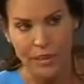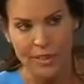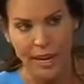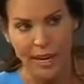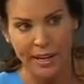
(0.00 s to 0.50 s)
the
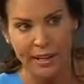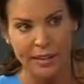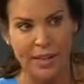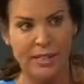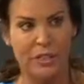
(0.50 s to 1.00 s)
day
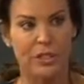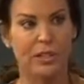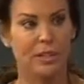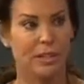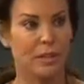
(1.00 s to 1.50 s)
that's going to,
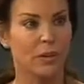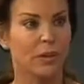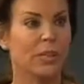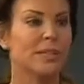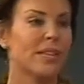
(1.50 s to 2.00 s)

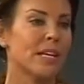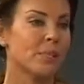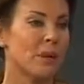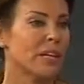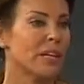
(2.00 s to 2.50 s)
because think
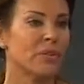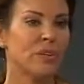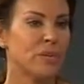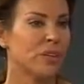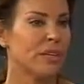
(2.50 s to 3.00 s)
about it, even
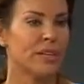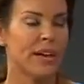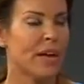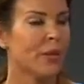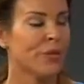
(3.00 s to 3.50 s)
if you're eating a
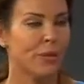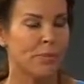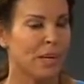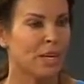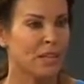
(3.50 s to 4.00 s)
healthy
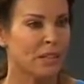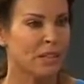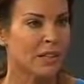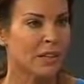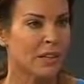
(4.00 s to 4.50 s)
meal,
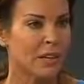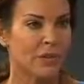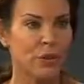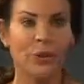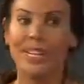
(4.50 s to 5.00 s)
if
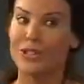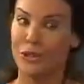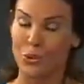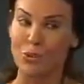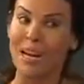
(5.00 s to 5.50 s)
you eat
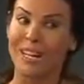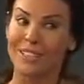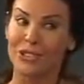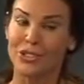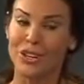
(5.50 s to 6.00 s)
too
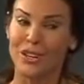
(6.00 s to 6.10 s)
much,